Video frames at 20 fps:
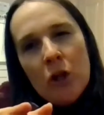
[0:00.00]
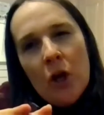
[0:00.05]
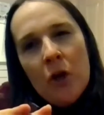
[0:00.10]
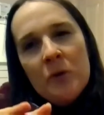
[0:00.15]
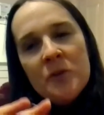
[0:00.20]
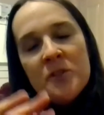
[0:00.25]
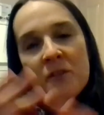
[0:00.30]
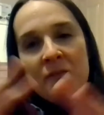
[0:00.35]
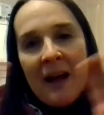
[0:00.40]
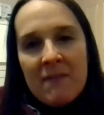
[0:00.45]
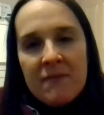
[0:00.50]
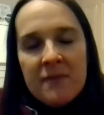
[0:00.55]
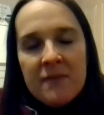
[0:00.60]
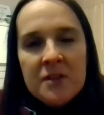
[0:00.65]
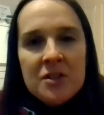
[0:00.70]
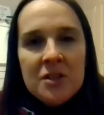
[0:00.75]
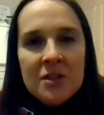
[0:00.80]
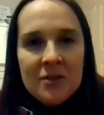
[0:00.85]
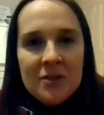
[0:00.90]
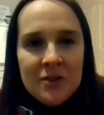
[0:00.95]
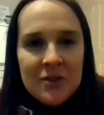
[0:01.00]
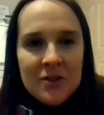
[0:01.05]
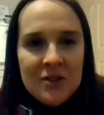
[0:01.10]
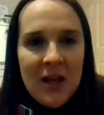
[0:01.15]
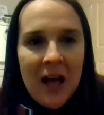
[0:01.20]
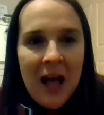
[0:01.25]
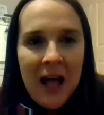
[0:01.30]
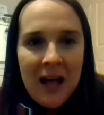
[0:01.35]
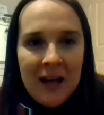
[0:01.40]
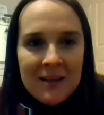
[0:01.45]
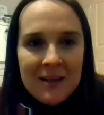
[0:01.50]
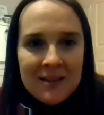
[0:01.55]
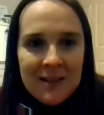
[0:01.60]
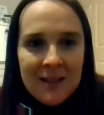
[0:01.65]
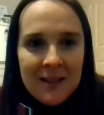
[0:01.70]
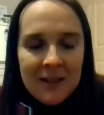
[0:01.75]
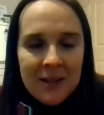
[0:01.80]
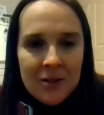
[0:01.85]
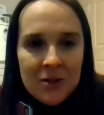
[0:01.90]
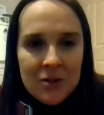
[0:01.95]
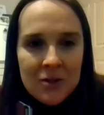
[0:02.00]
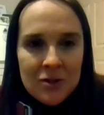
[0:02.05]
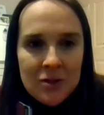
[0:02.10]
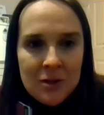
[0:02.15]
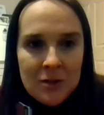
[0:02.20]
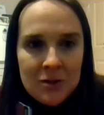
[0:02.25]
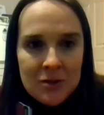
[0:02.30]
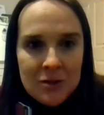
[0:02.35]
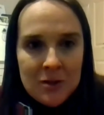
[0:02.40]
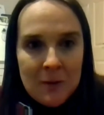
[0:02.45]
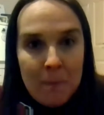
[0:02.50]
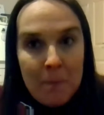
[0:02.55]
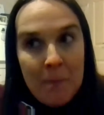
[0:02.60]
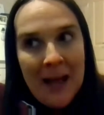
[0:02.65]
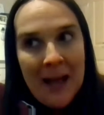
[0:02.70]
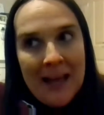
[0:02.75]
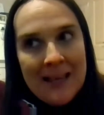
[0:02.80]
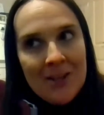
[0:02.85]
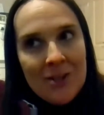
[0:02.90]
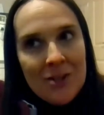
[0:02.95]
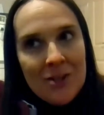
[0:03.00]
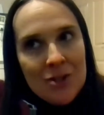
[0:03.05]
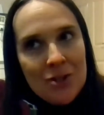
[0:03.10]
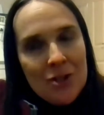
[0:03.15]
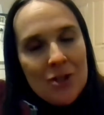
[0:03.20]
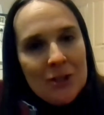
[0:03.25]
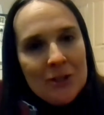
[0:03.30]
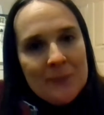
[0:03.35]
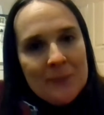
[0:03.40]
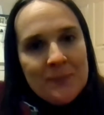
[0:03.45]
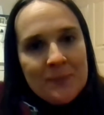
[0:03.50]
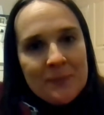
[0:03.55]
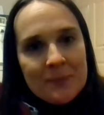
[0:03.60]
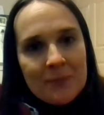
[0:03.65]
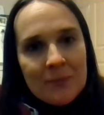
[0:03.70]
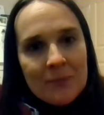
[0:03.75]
loads of evidence then to base your